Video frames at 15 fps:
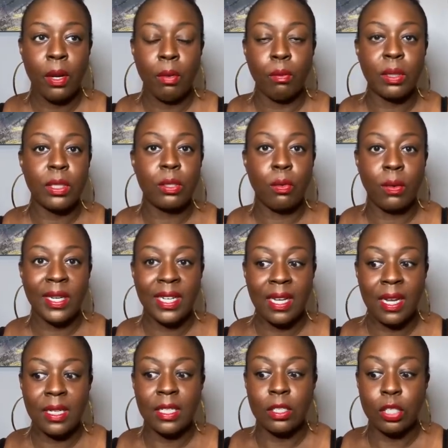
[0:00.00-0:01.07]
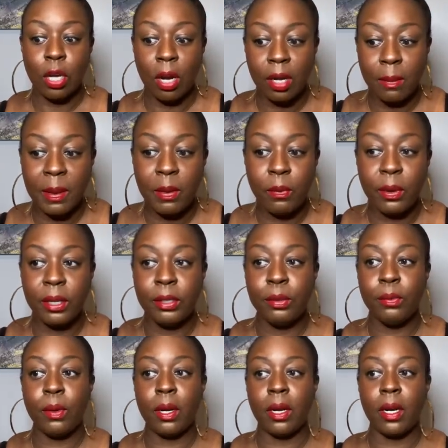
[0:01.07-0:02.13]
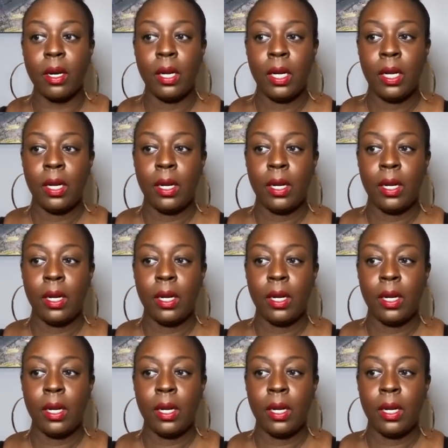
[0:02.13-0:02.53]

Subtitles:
what's going on and talk about where you are,